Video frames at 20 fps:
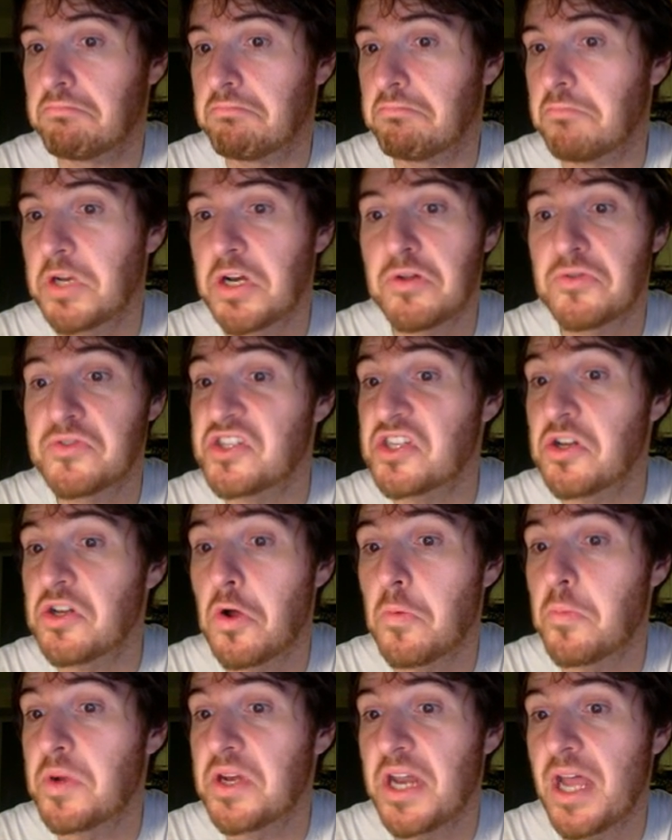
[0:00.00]
We don't see an
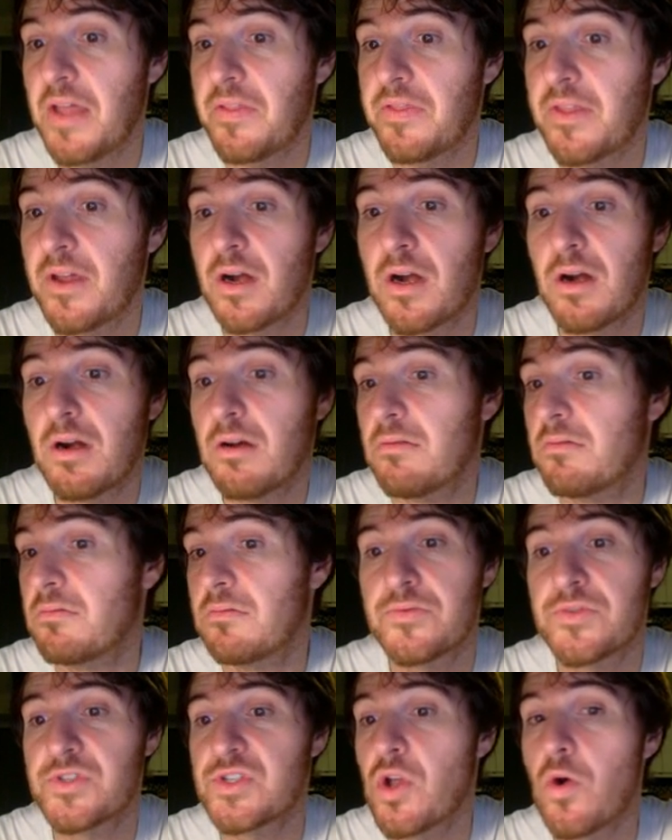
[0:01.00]
open dot there,
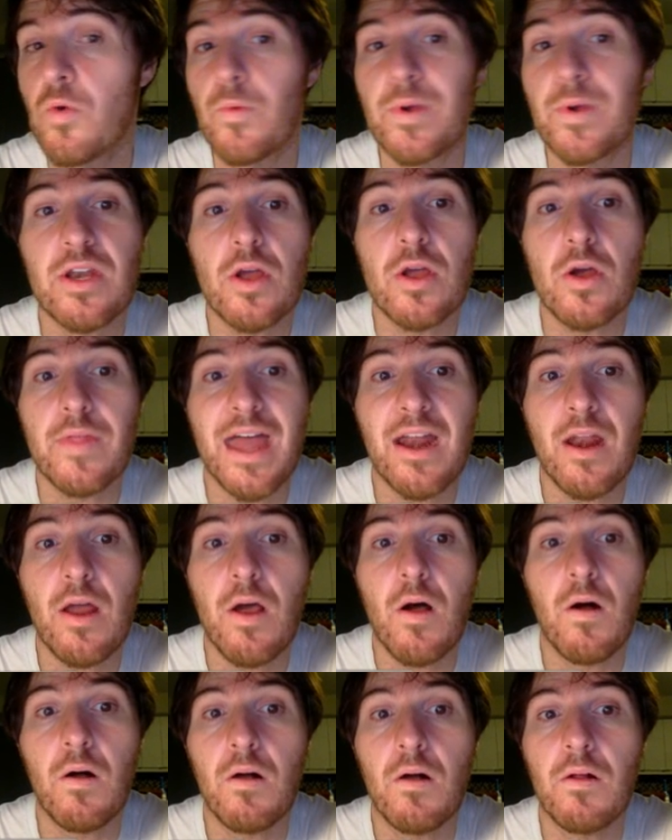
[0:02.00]
so we know that
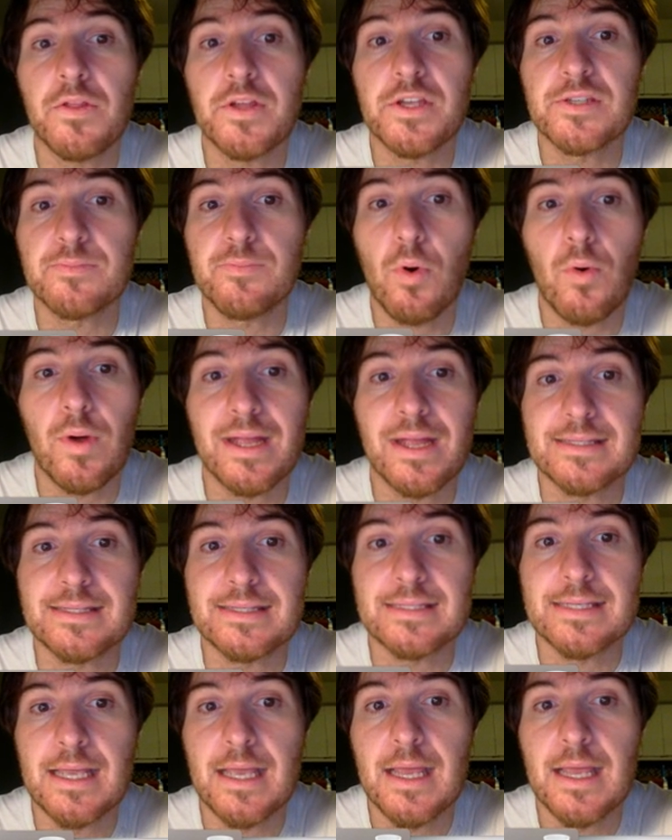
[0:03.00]
all these
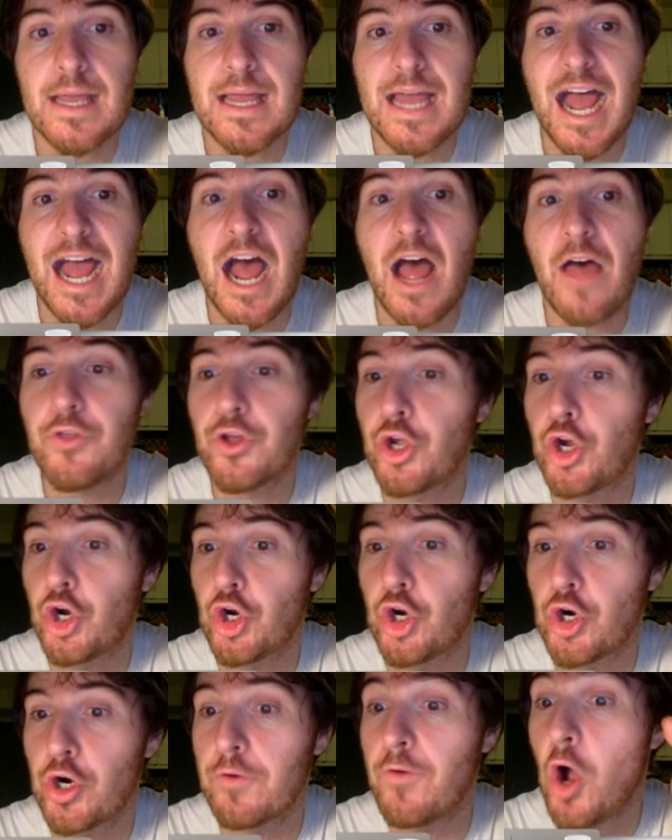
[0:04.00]
points on the
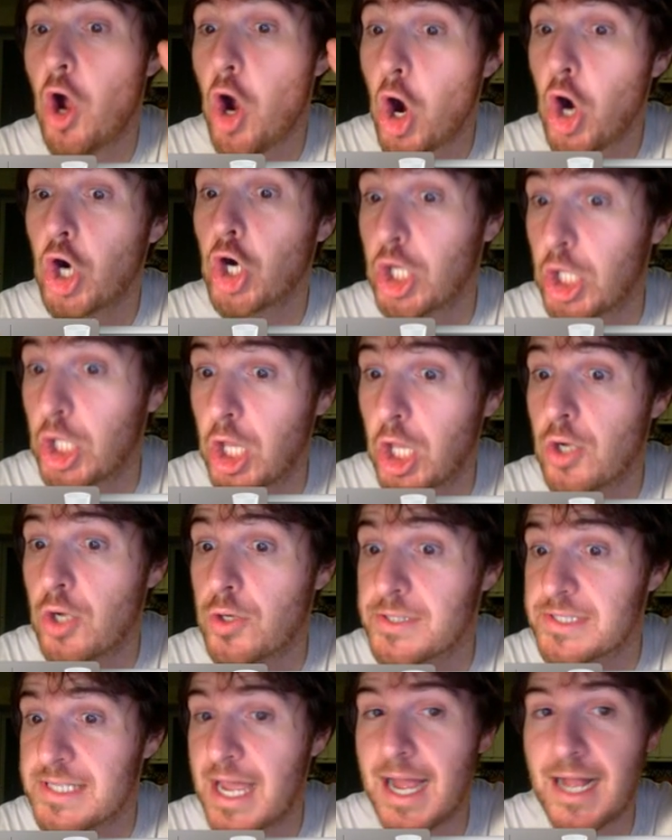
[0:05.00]
curve are
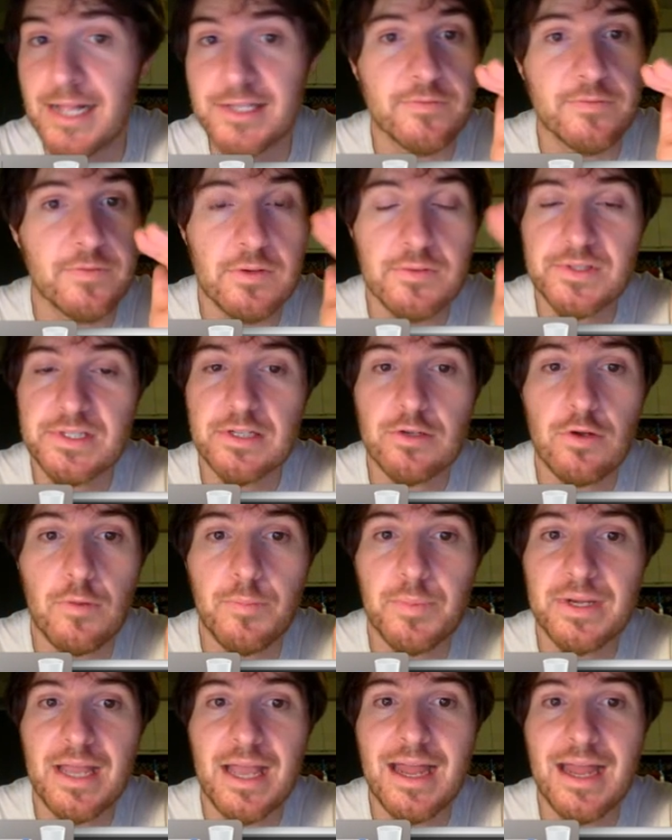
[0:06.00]
closed dots. If we don't see an
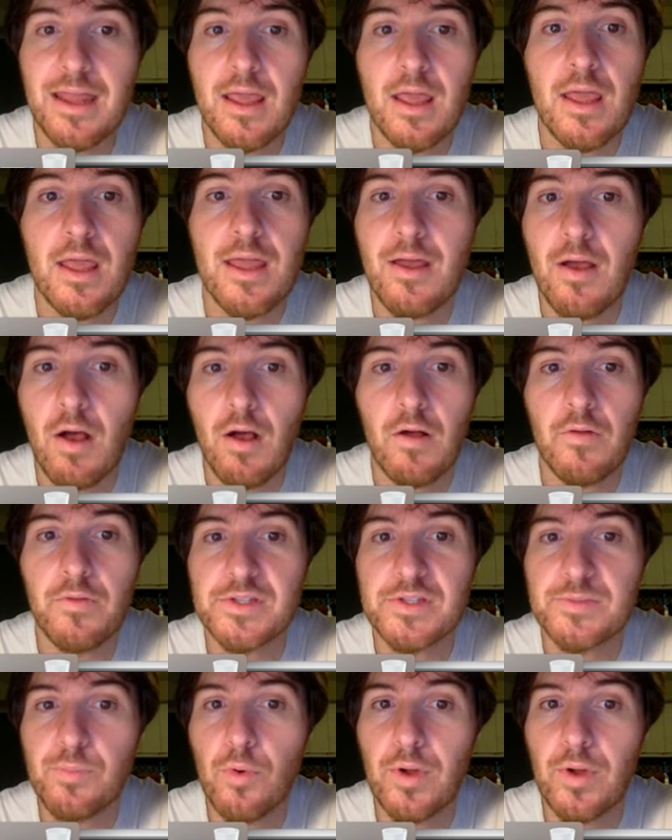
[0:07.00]
open dot, all
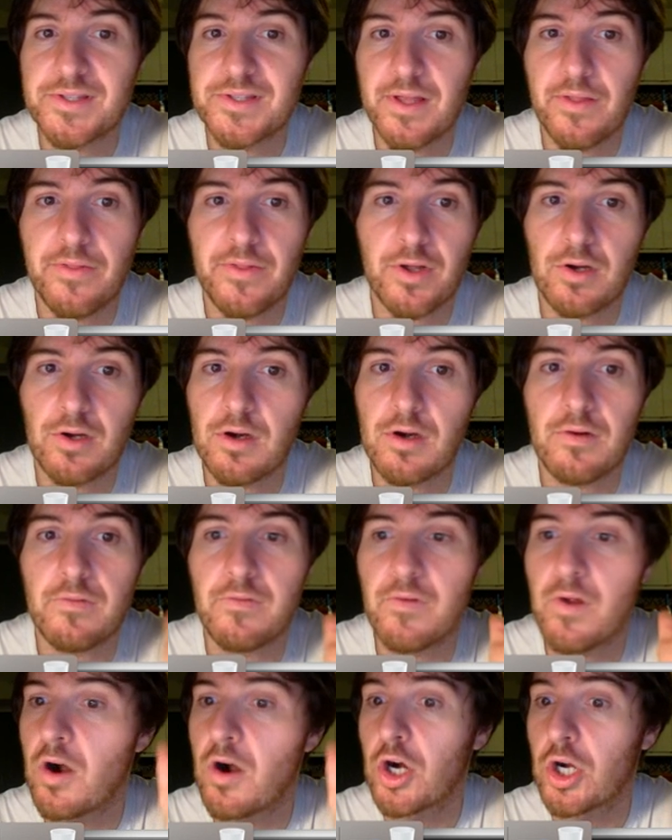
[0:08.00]
these points on the
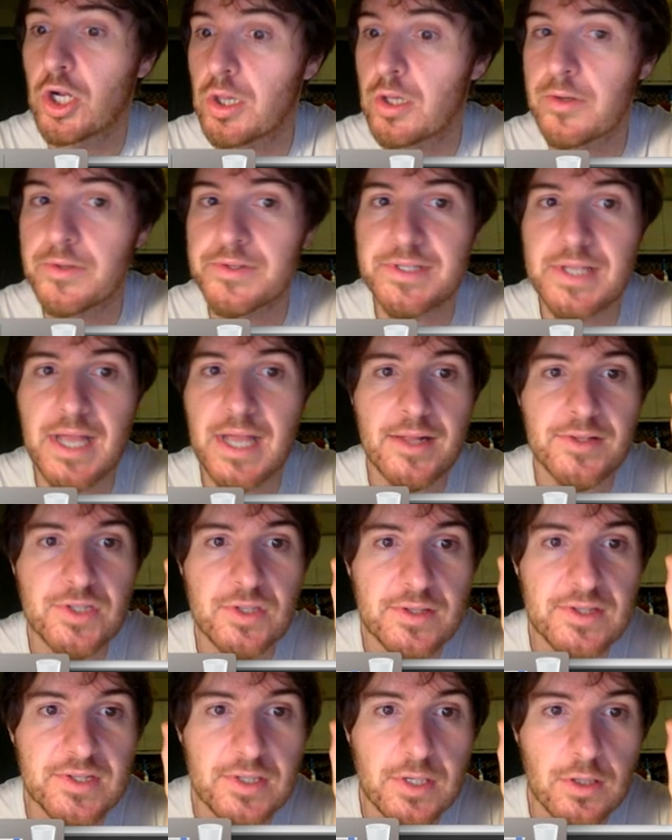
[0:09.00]
curve are closed dots. So
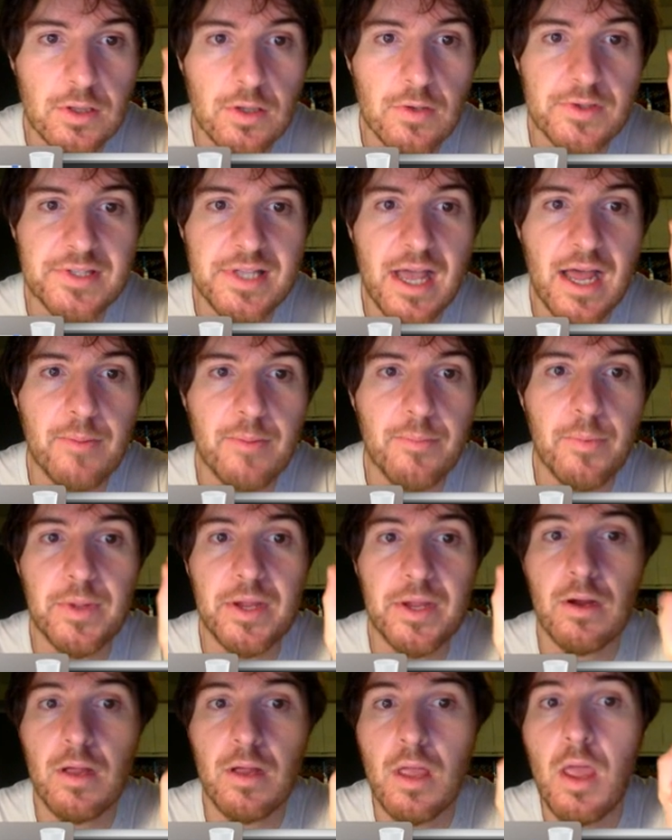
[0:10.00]
this is a closed dot up
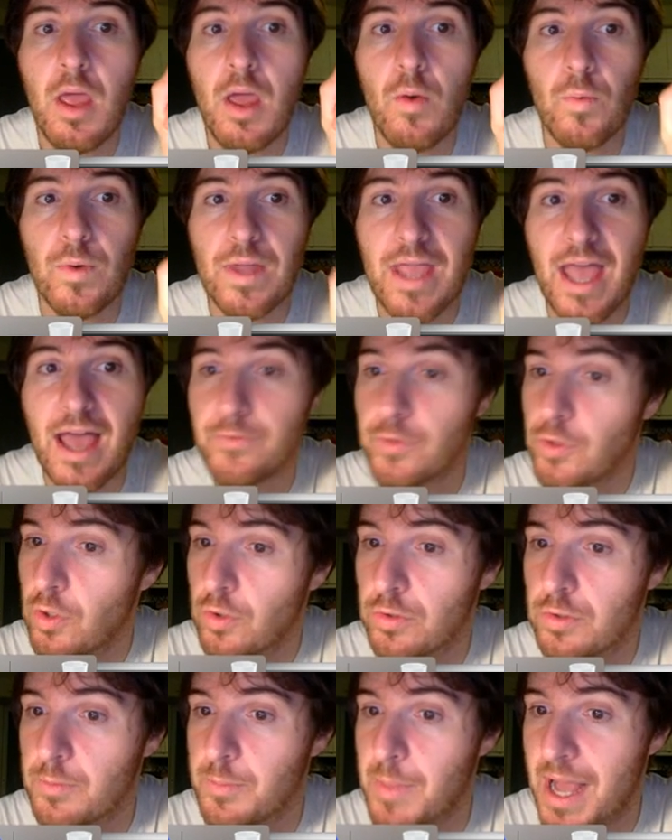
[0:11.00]
here. We have a
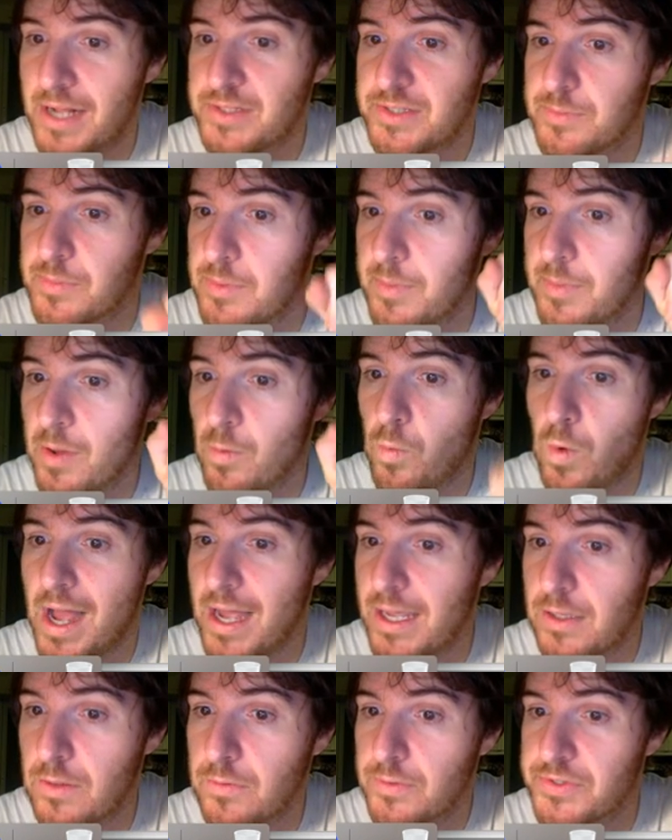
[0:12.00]
local maximum at
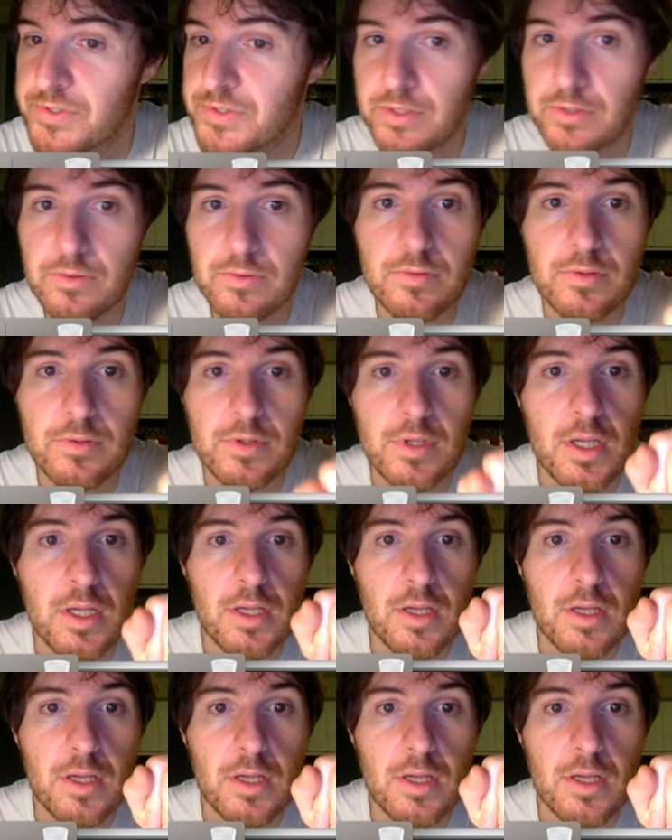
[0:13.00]
y equals 2.